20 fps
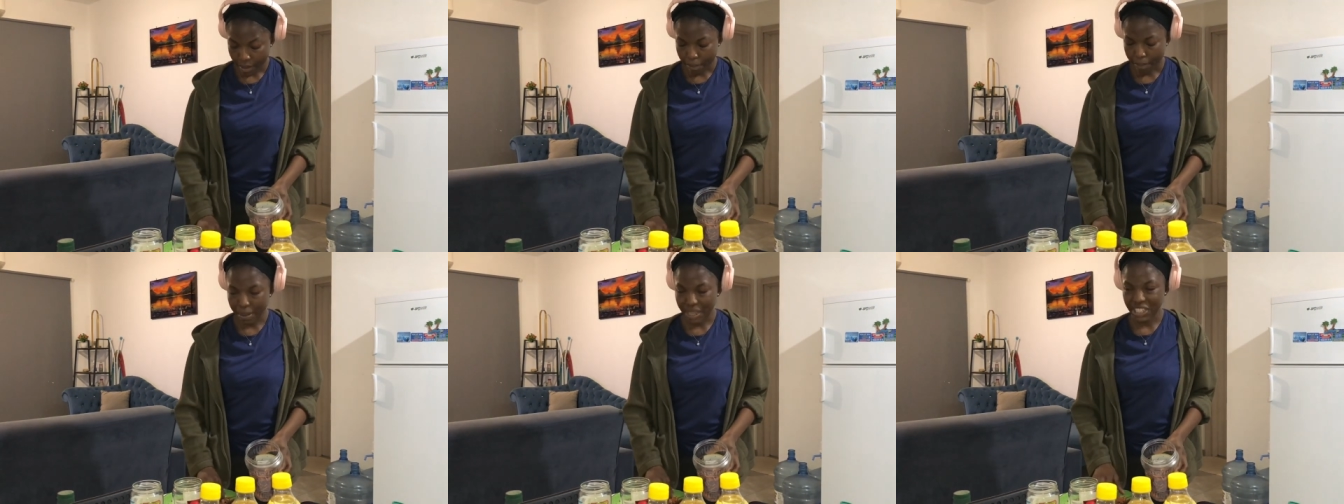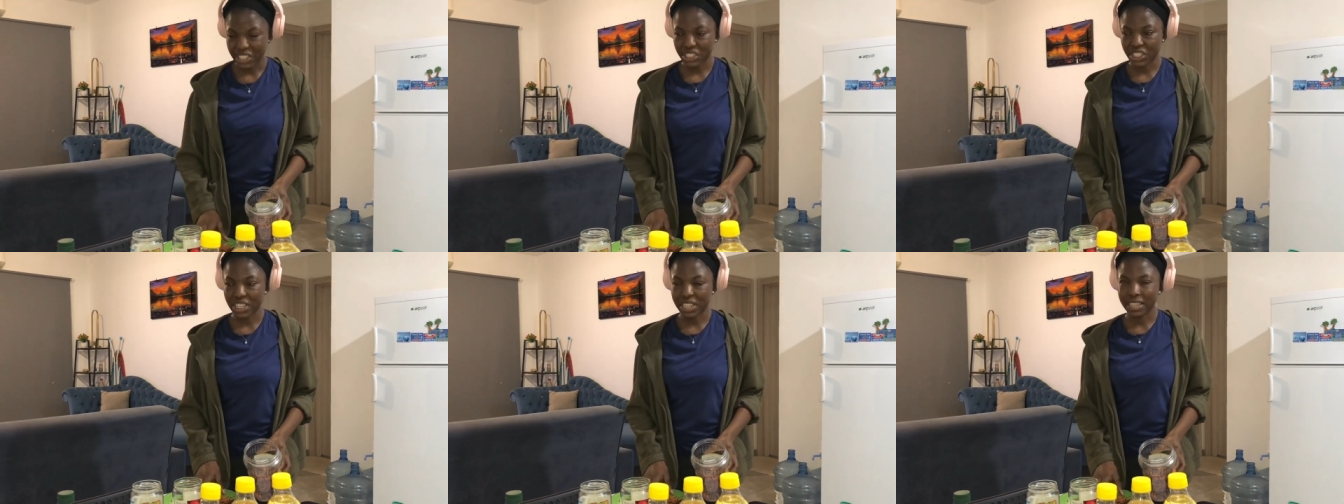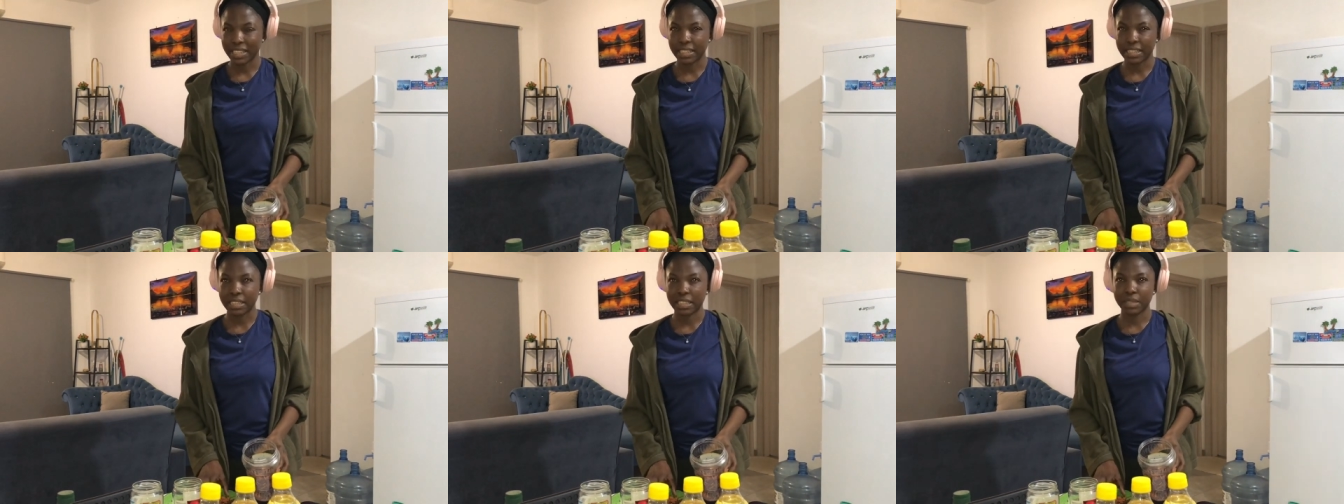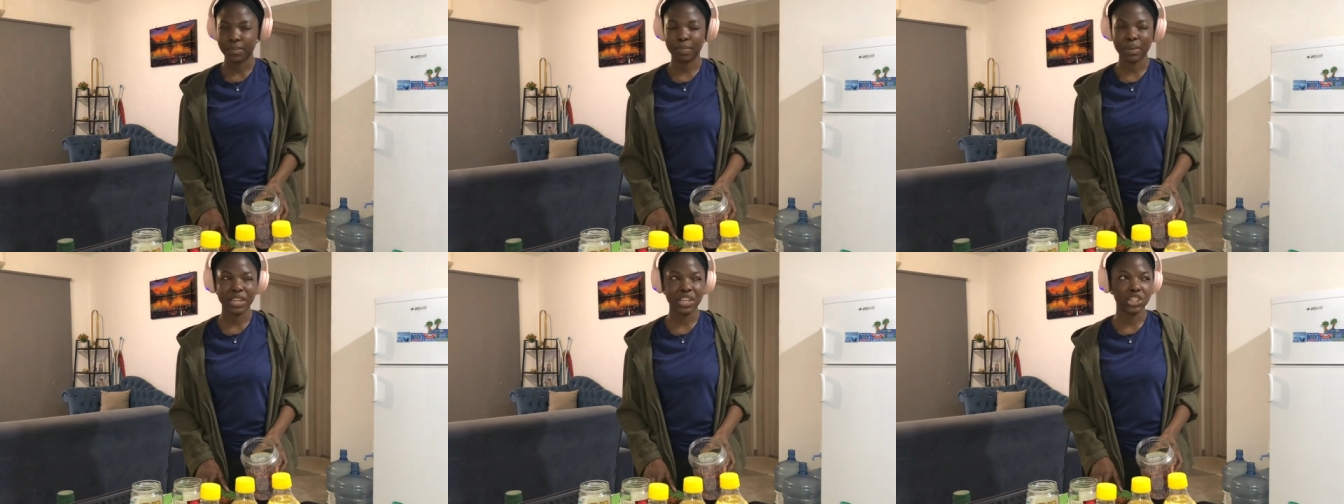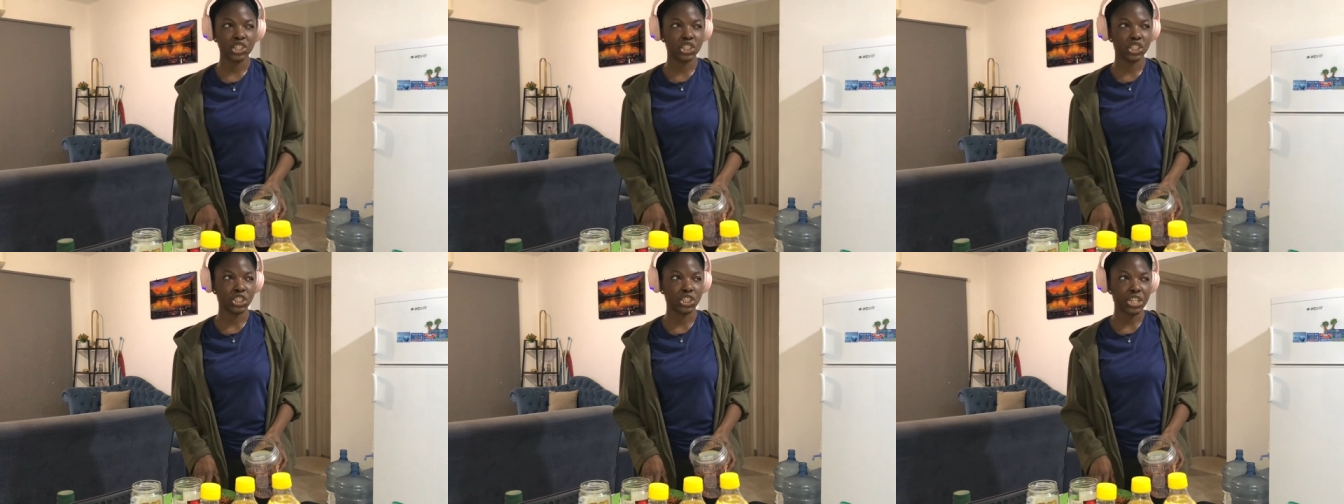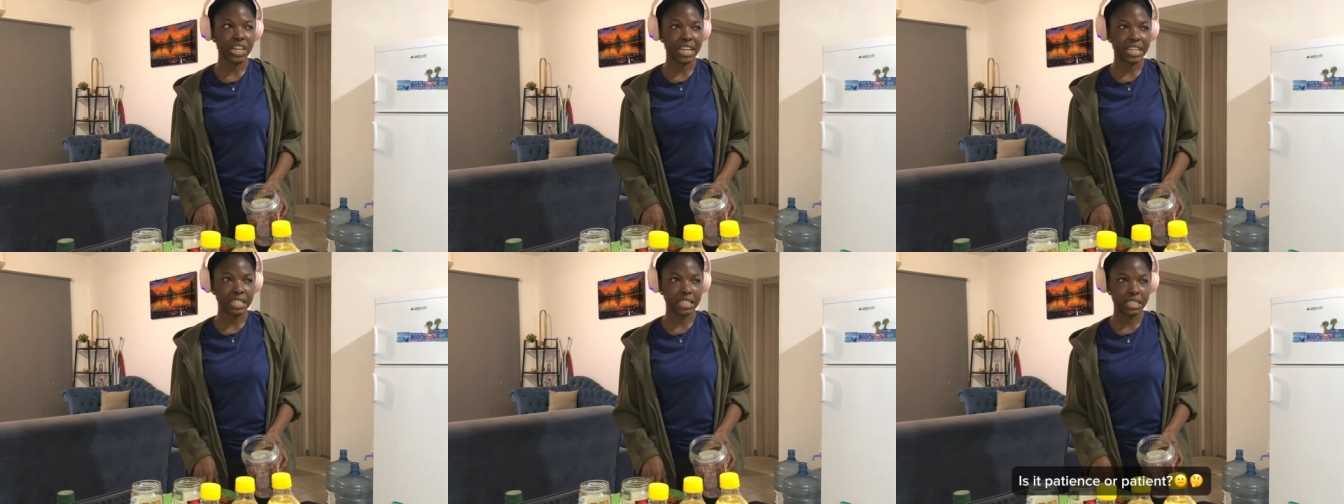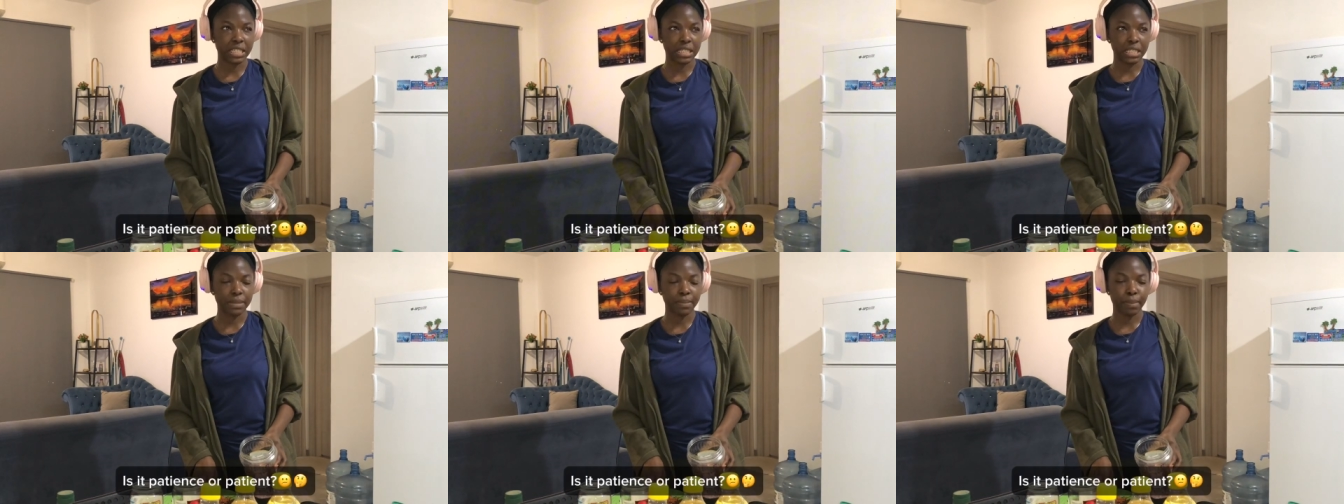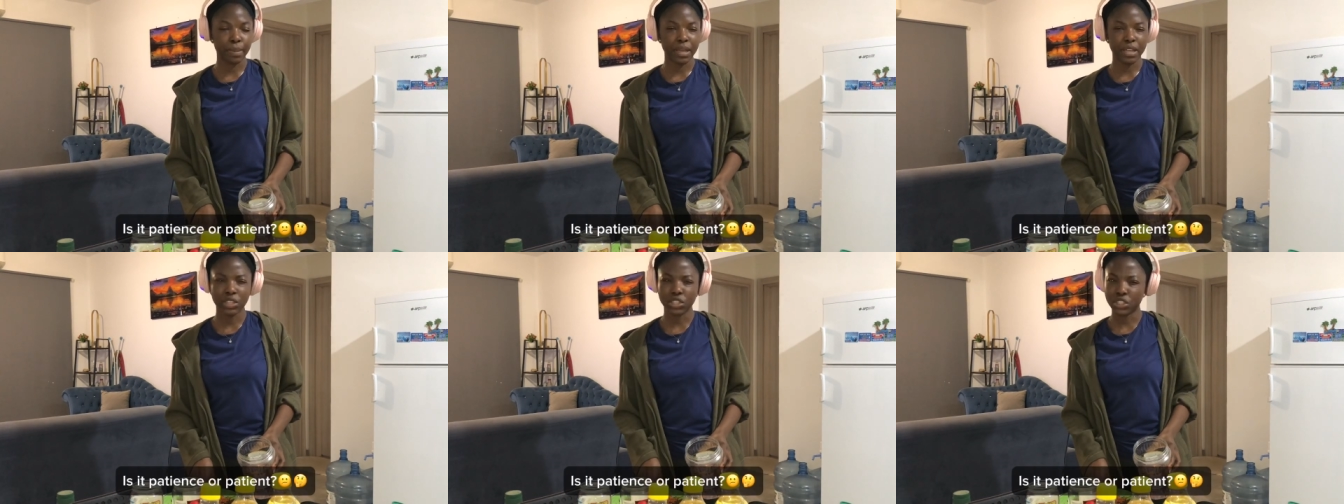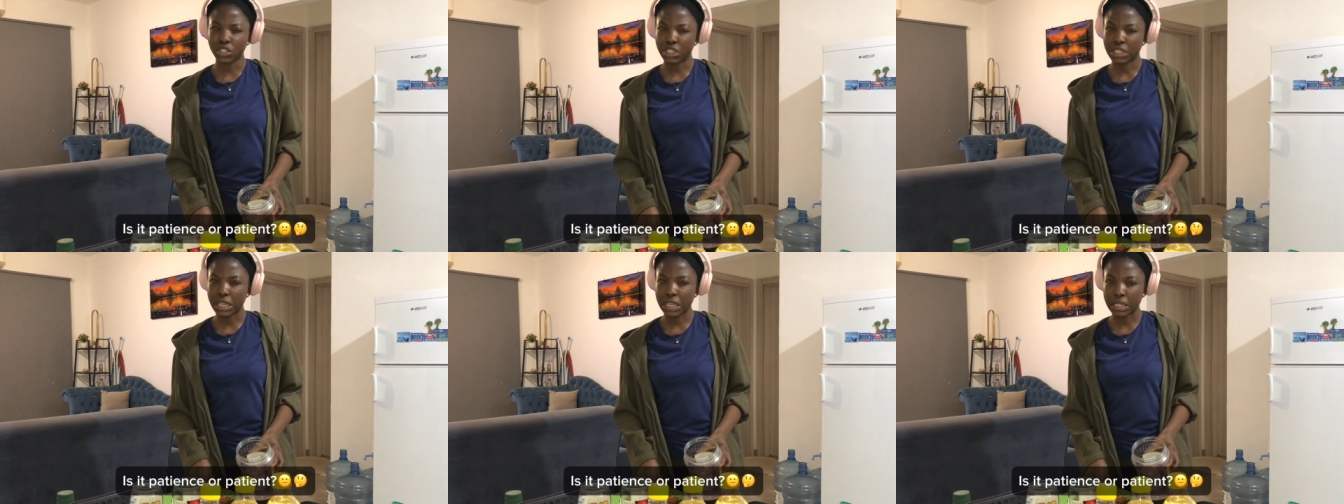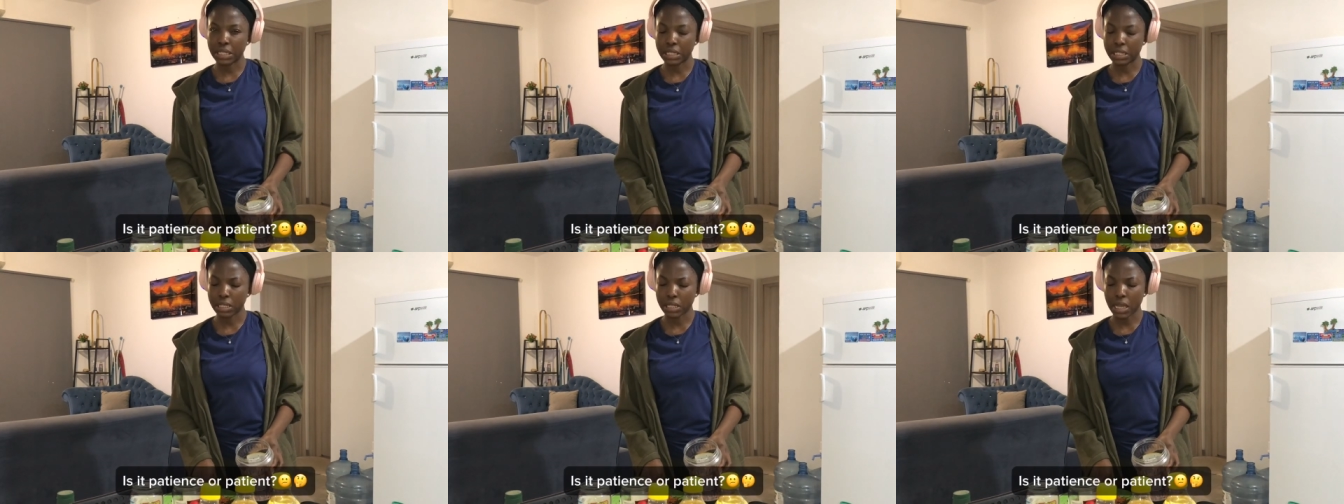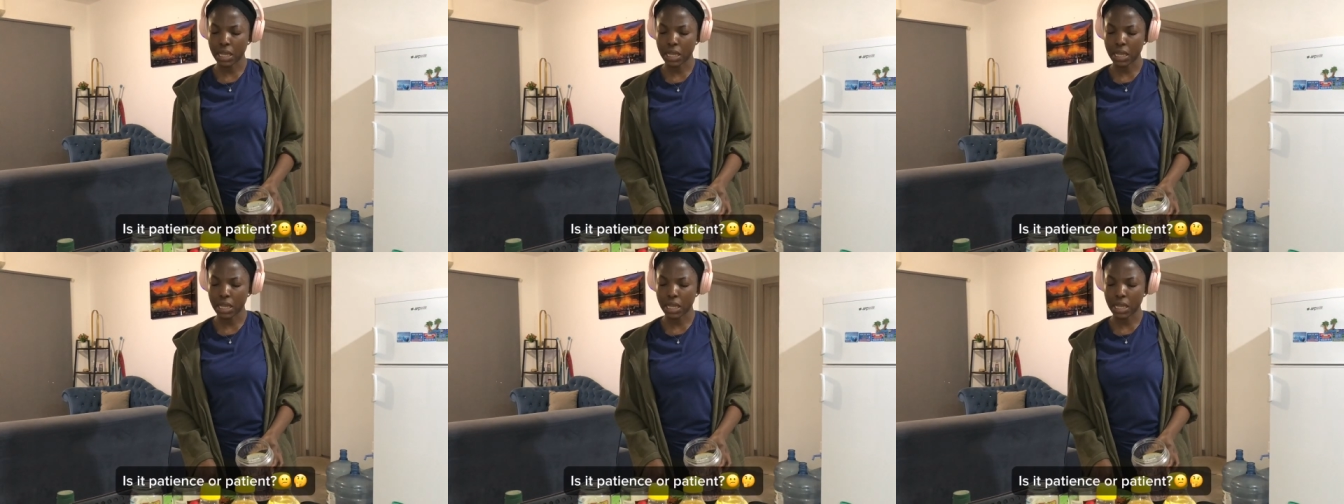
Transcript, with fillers: Patience, patience, patience.